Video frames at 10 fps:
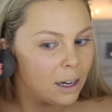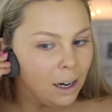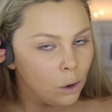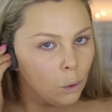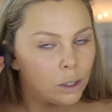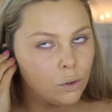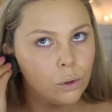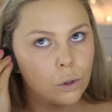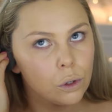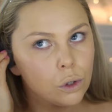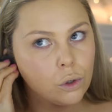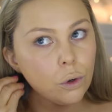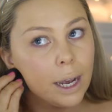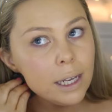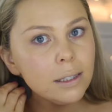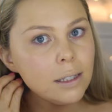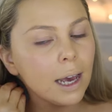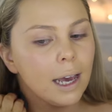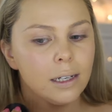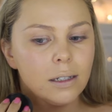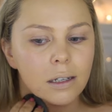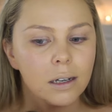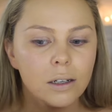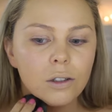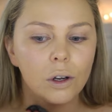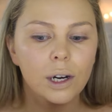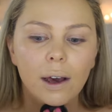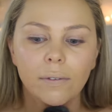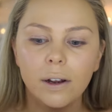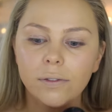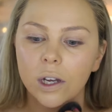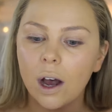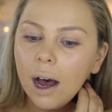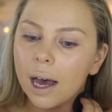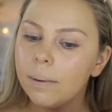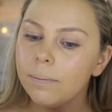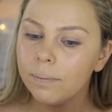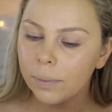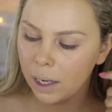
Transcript: And I always feel so stressed and don't have enough time.